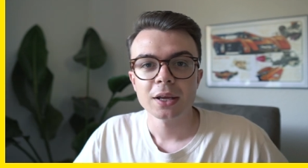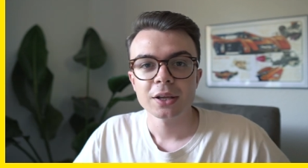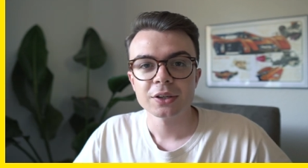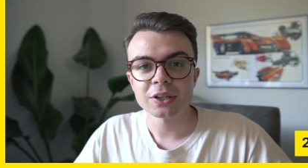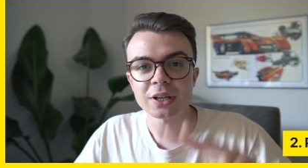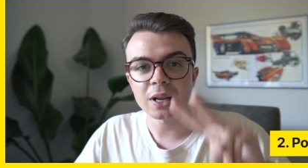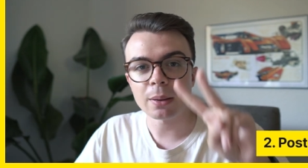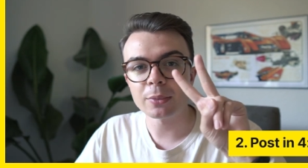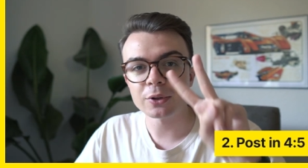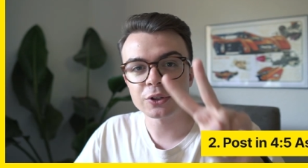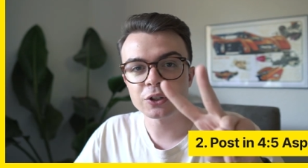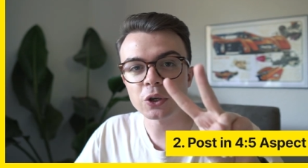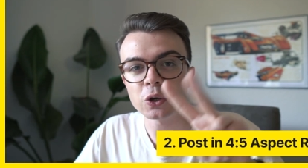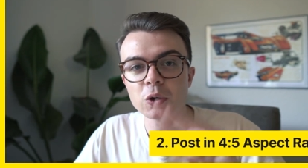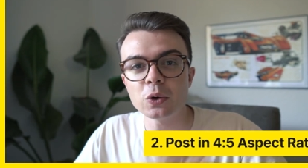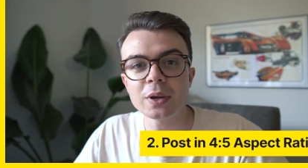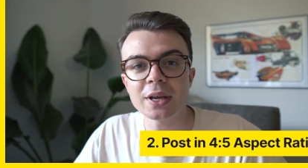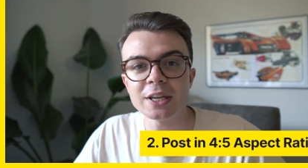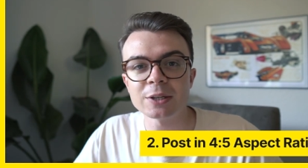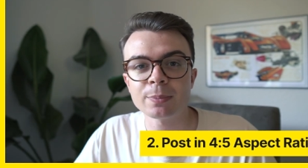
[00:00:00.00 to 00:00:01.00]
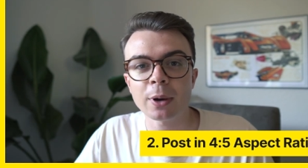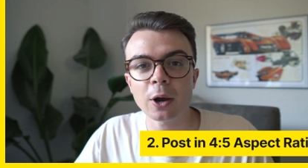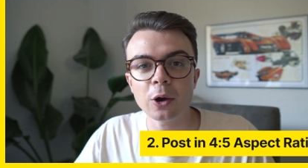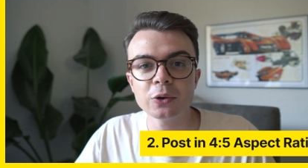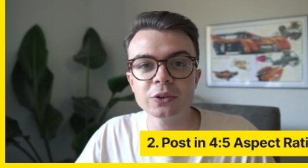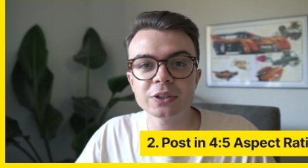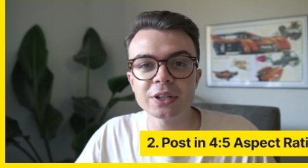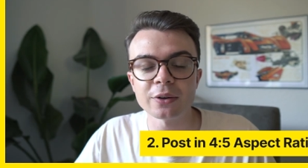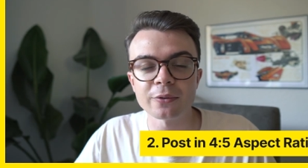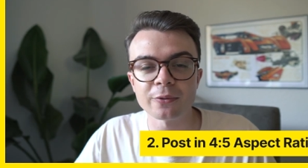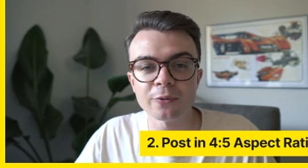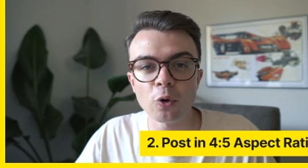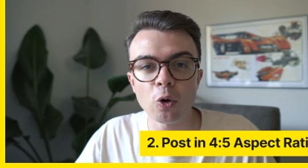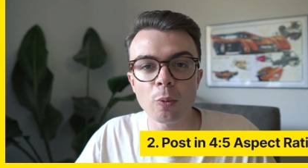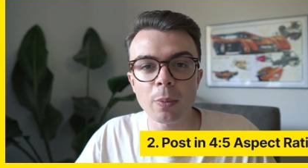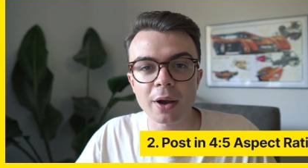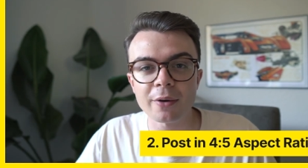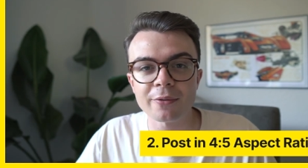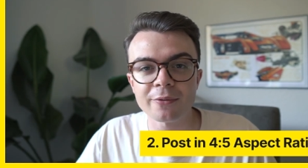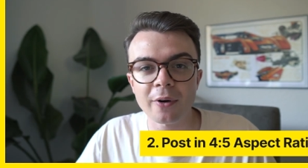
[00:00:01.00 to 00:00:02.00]
So number 2 is post in a
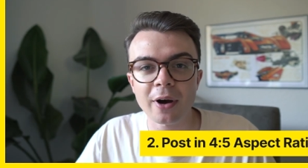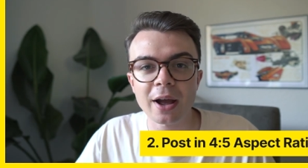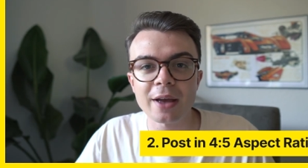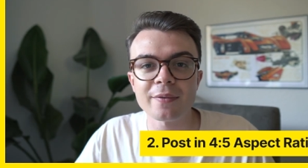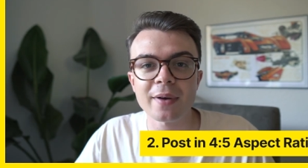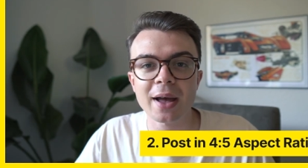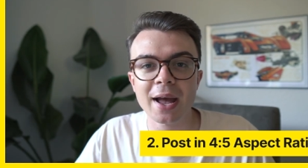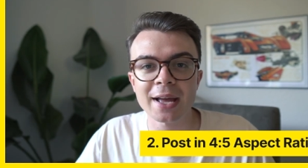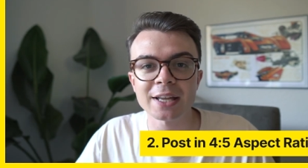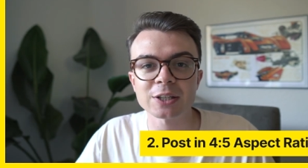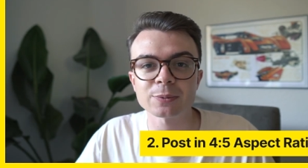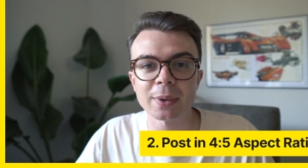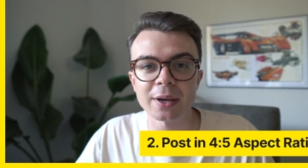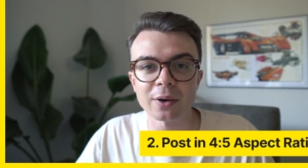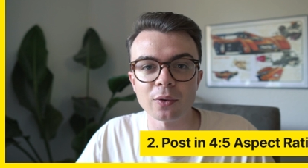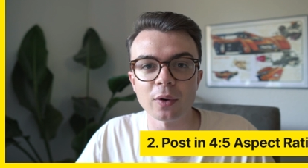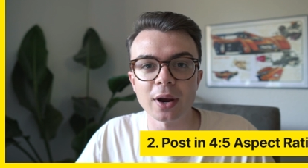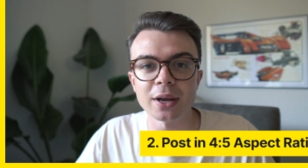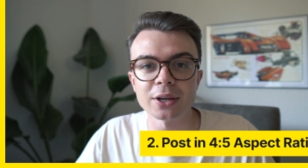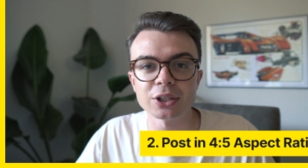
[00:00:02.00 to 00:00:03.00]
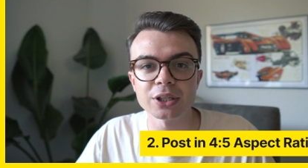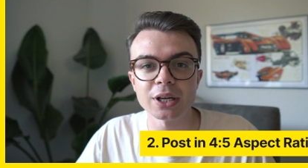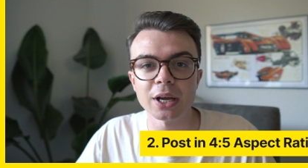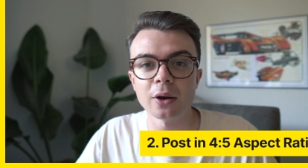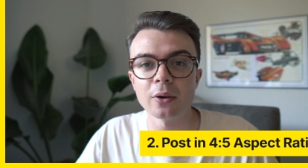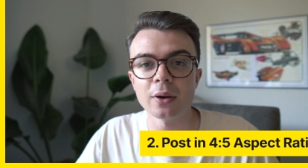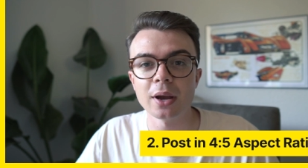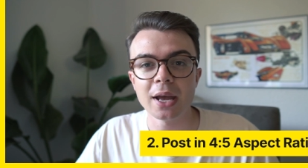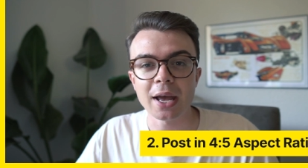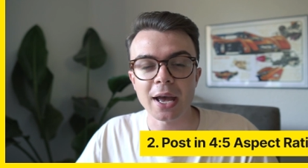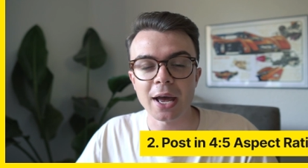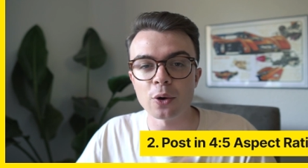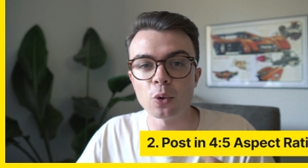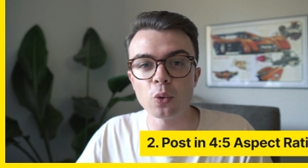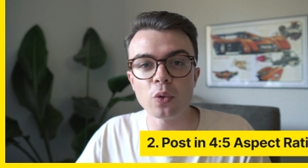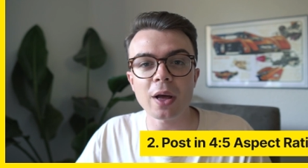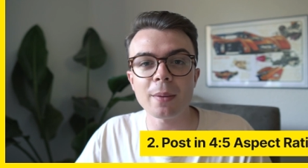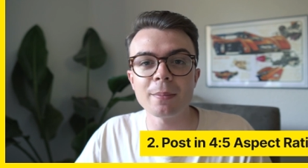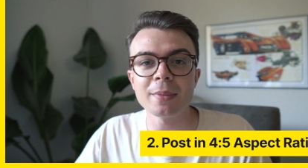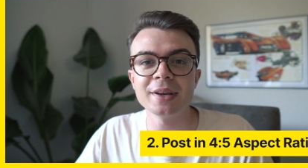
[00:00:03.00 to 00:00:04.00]
4:5 aspect ratio. And
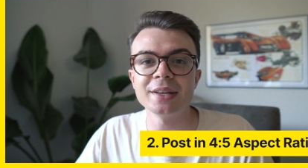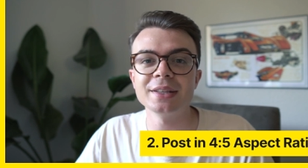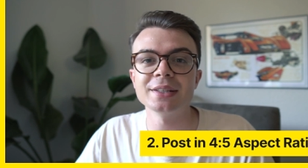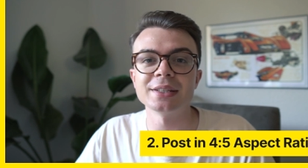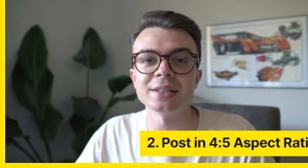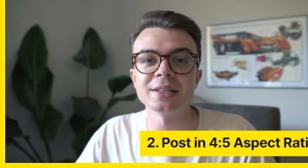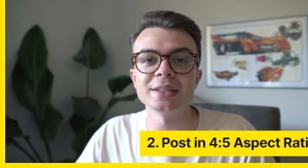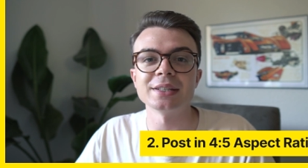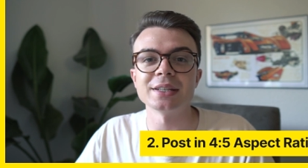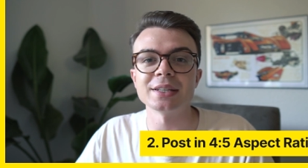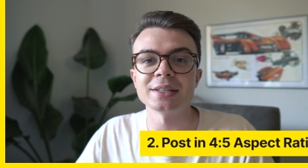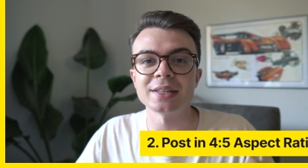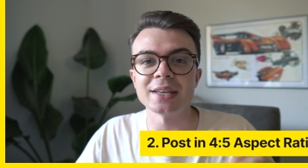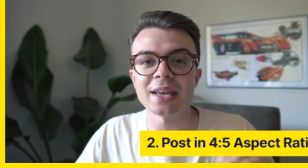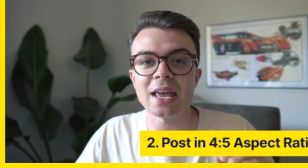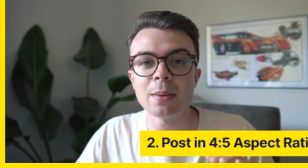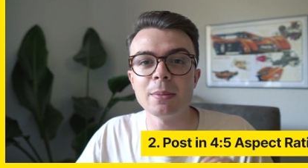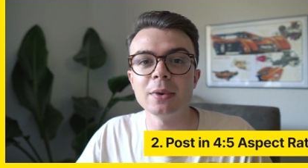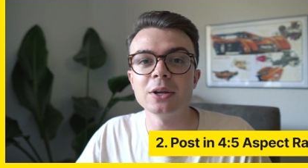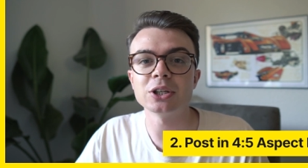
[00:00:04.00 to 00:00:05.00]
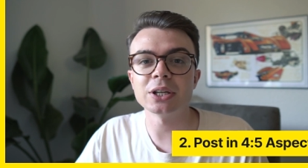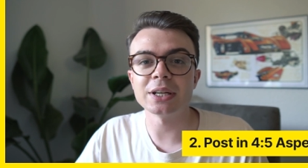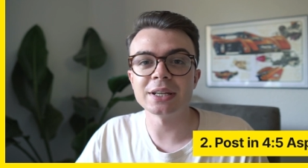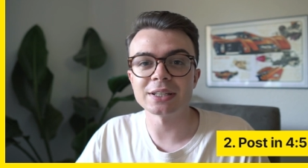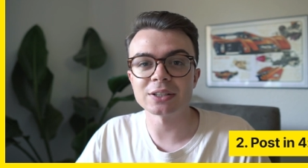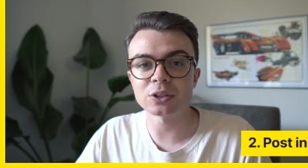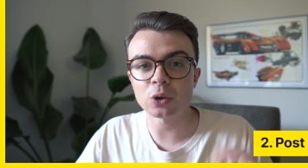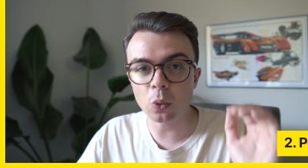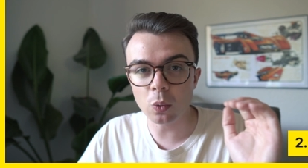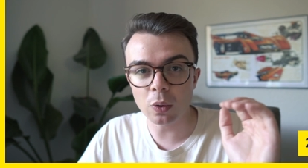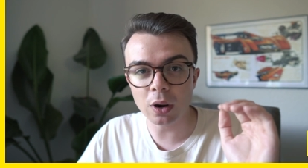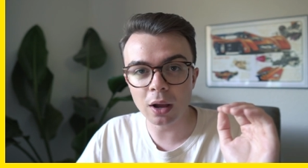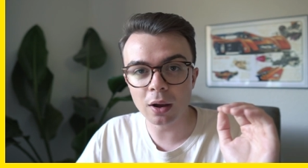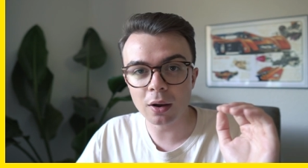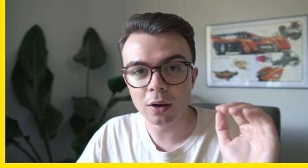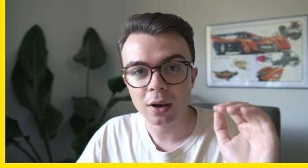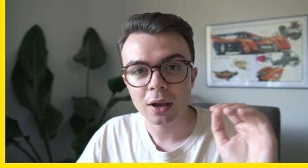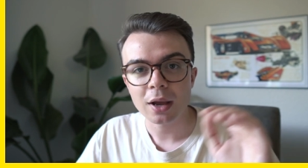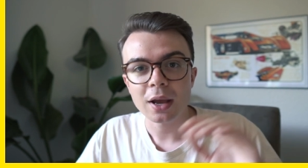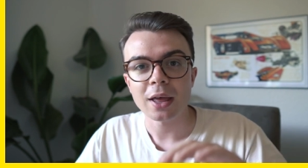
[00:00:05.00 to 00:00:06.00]
all that means is the image is
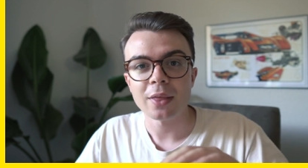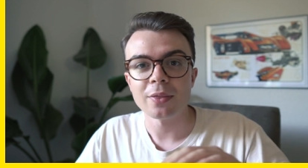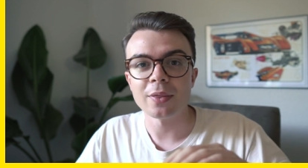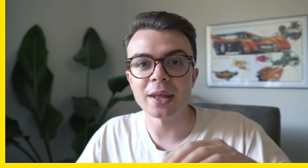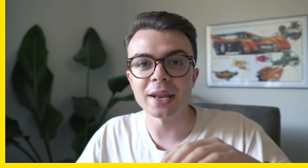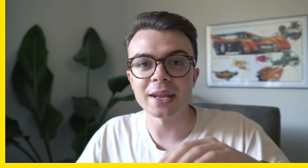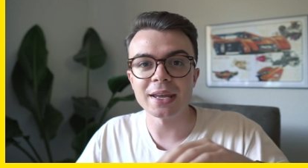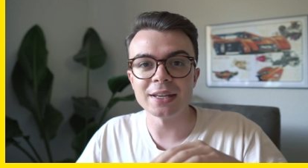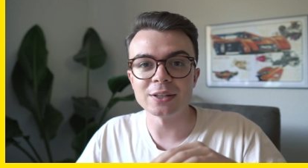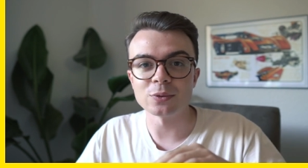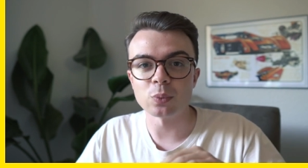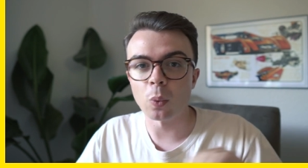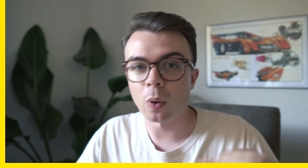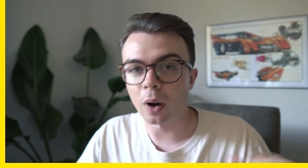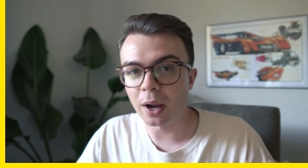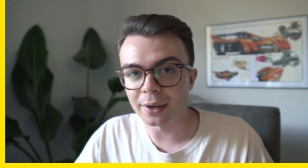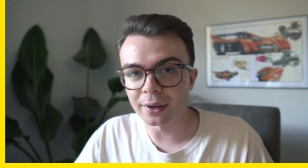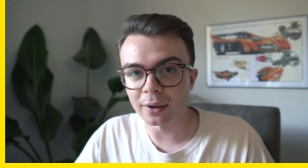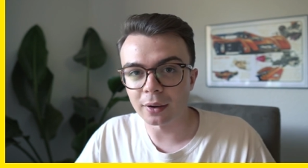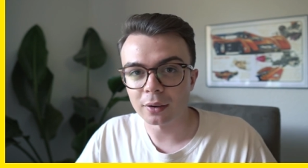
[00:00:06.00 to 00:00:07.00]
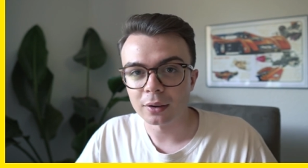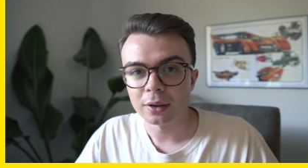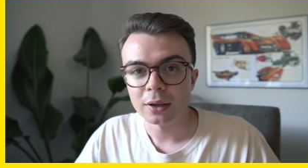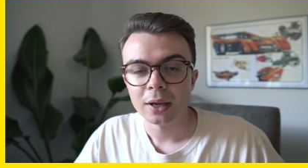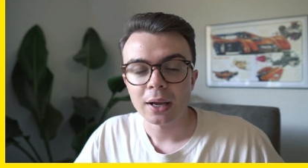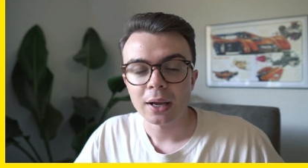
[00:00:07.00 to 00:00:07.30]
taller than it is wider.